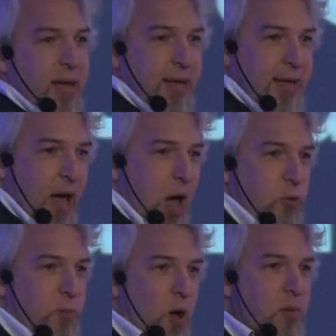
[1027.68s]
uh, I
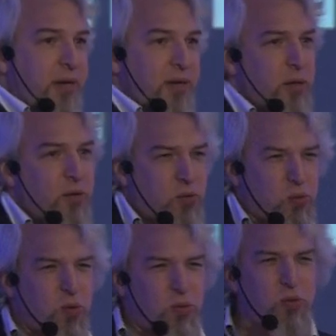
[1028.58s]
would probably need to,
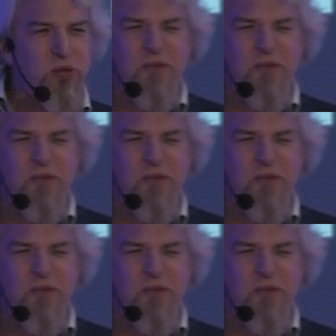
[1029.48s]
to do